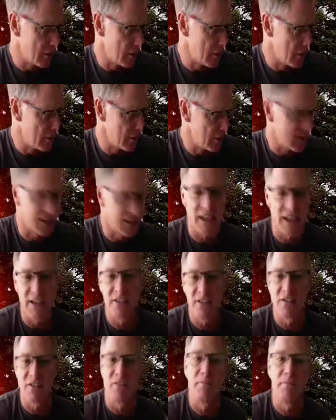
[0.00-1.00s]

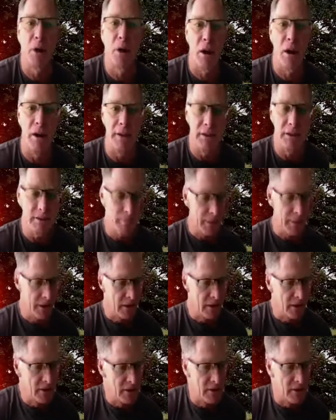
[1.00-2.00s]
states of mind,
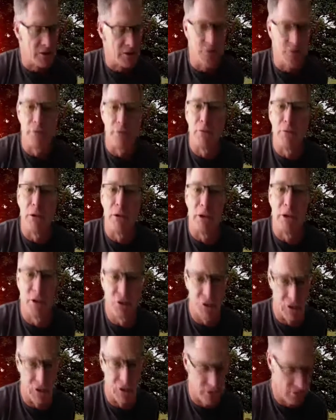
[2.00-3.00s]
different
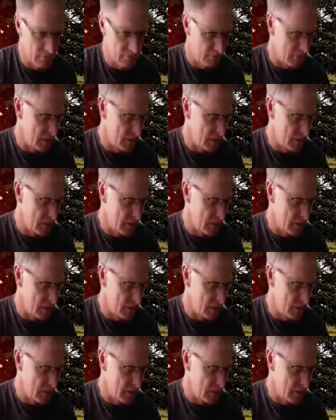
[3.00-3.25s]
religions.